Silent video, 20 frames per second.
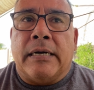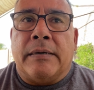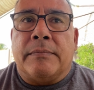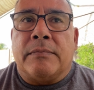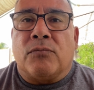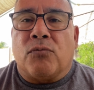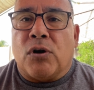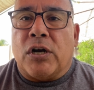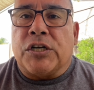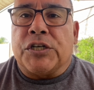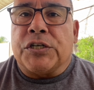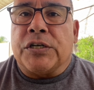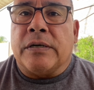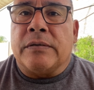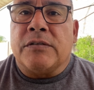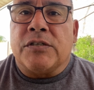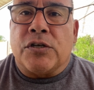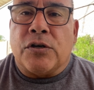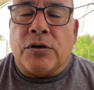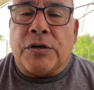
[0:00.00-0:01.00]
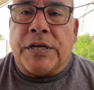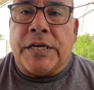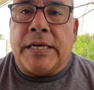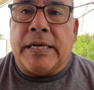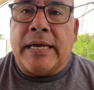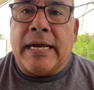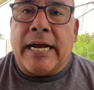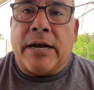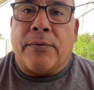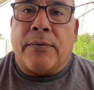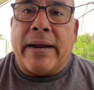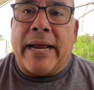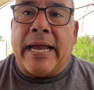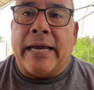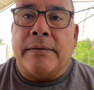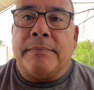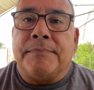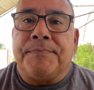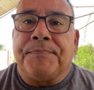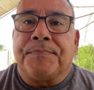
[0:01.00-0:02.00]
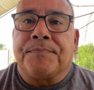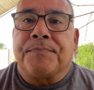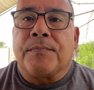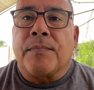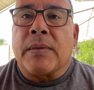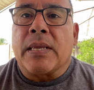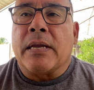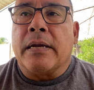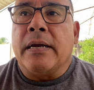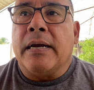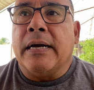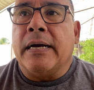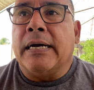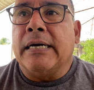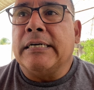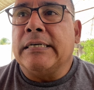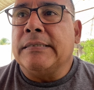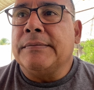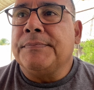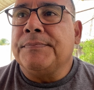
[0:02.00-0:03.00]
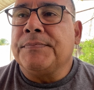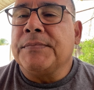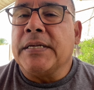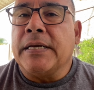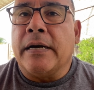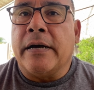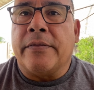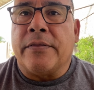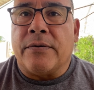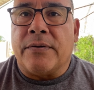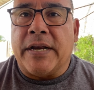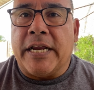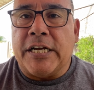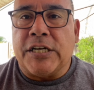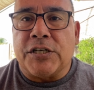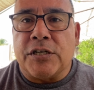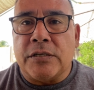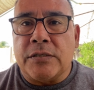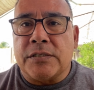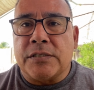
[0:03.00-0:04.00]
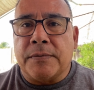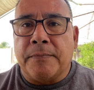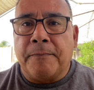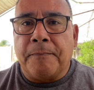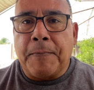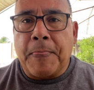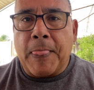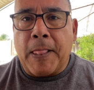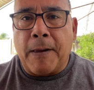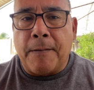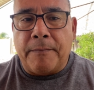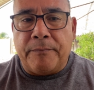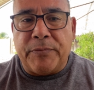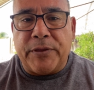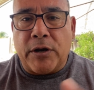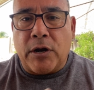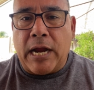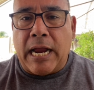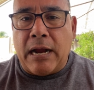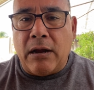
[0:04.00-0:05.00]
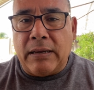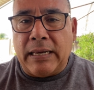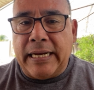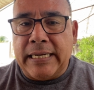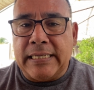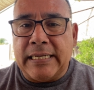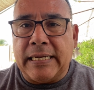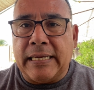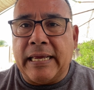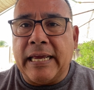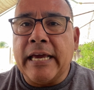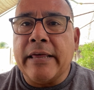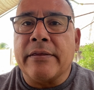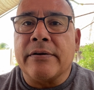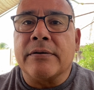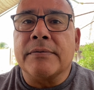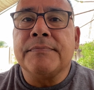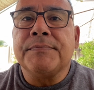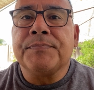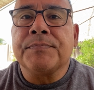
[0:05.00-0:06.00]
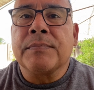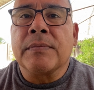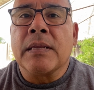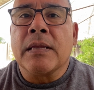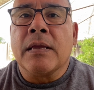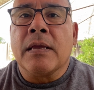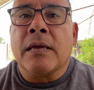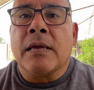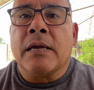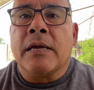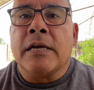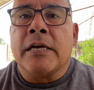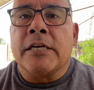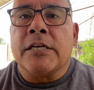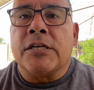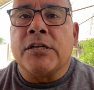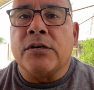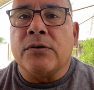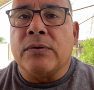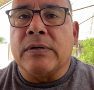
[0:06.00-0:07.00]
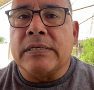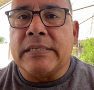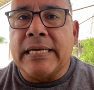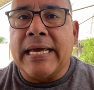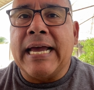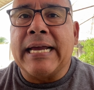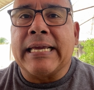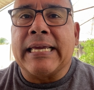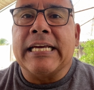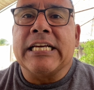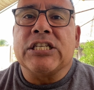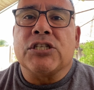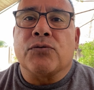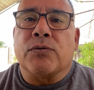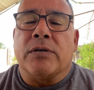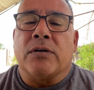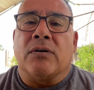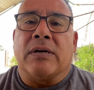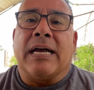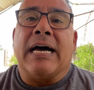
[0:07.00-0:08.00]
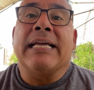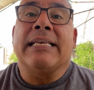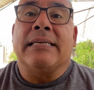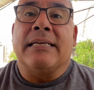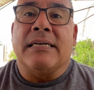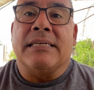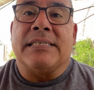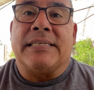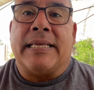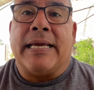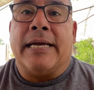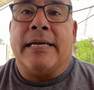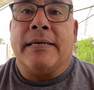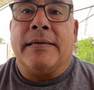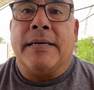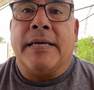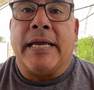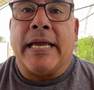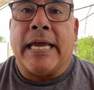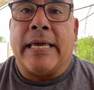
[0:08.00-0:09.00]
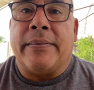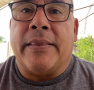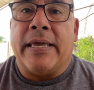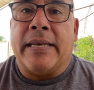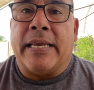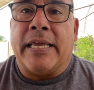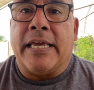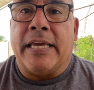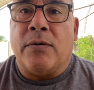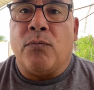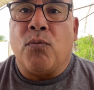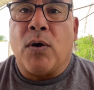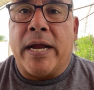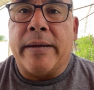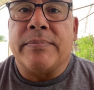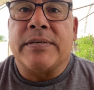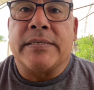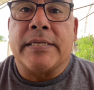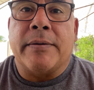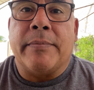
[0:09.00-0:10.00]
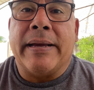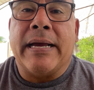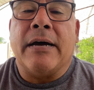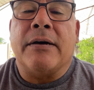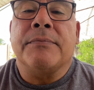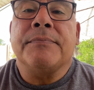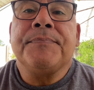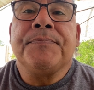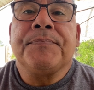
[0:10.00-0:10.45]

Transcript: Russia, Turkey, Iran, other nations, they're allied together to attack Israel. God does that, and then he wipes them out.